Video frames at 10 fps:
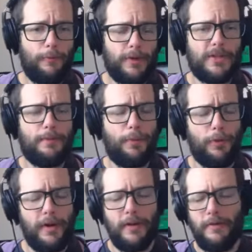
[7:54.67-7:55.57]
what's the
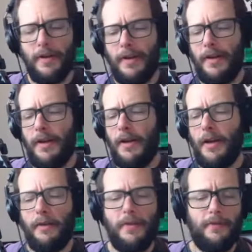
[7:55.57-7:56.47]
point
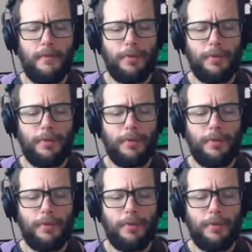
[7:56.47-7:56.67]
of even